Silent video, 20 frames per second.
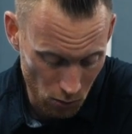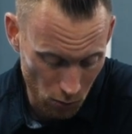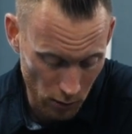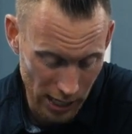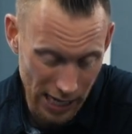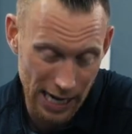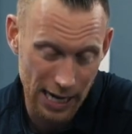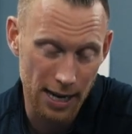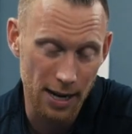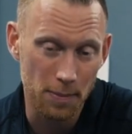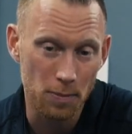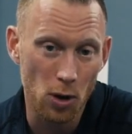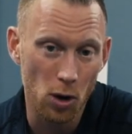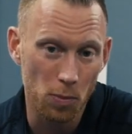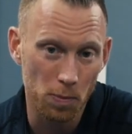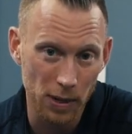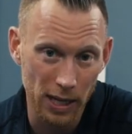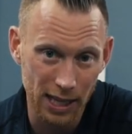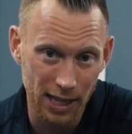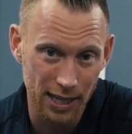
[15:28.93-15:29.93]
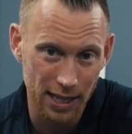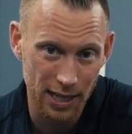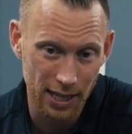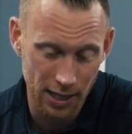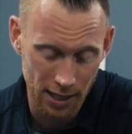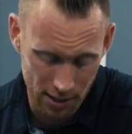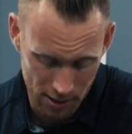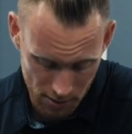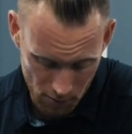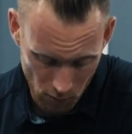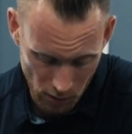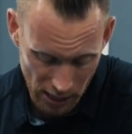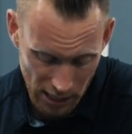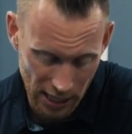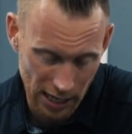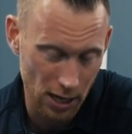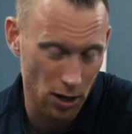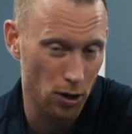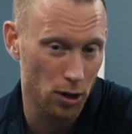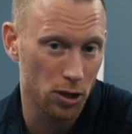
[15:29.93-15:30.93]
we get immobility, we
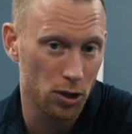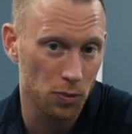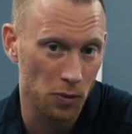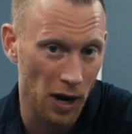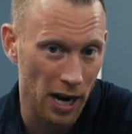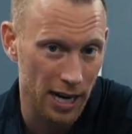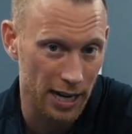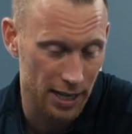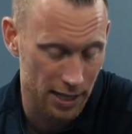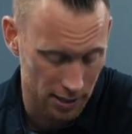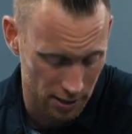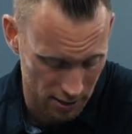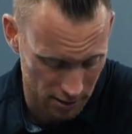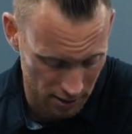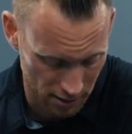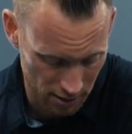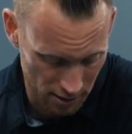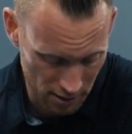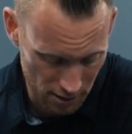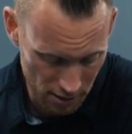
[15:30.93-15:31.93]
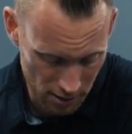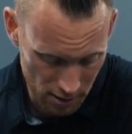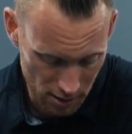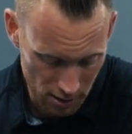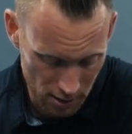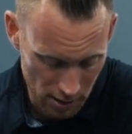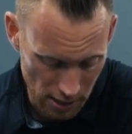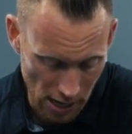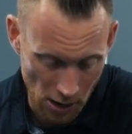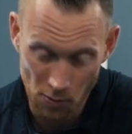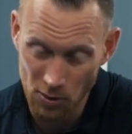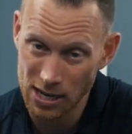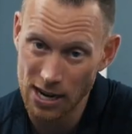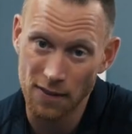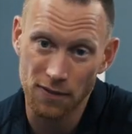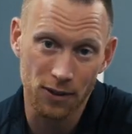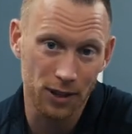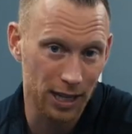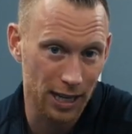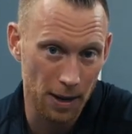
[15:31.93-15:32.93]
can get arthritis, and we
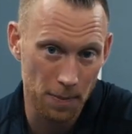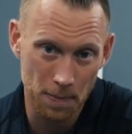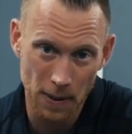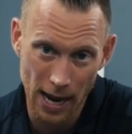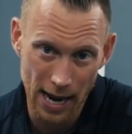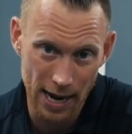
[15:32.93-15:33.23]
definitely get